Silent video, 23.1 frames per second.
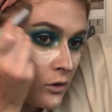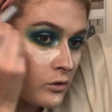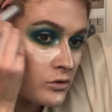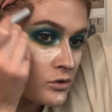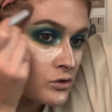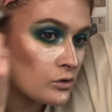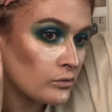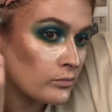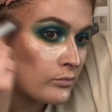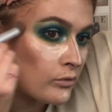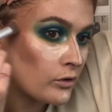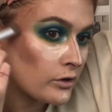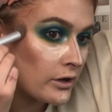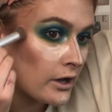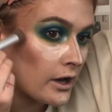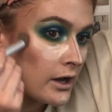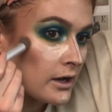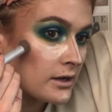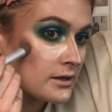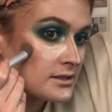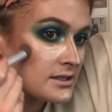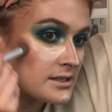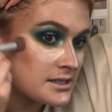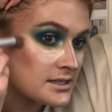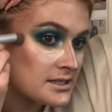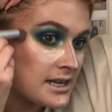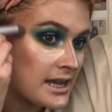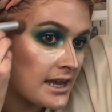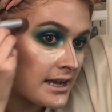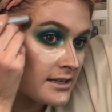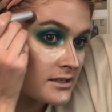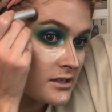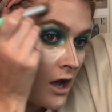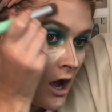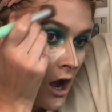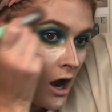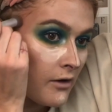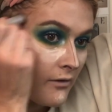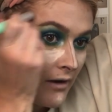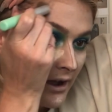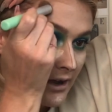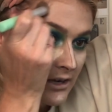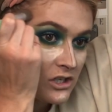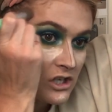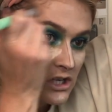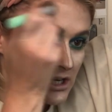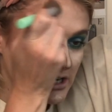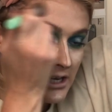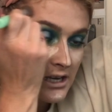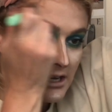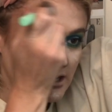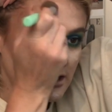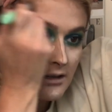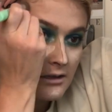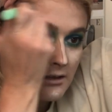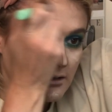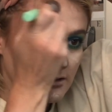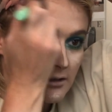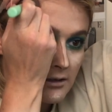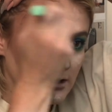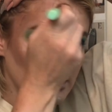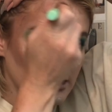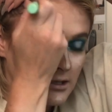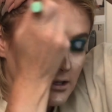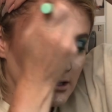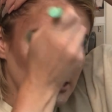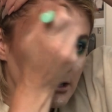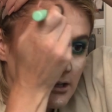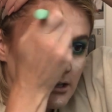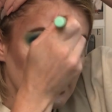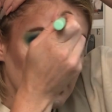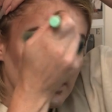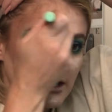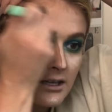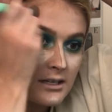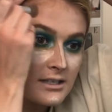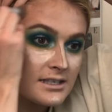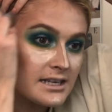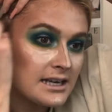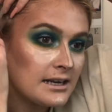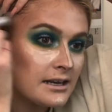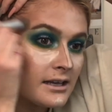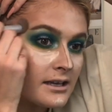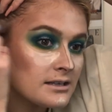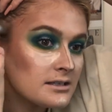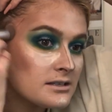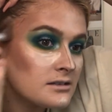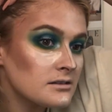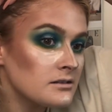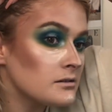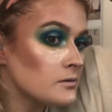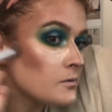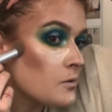contour products and sticks are actually concealers.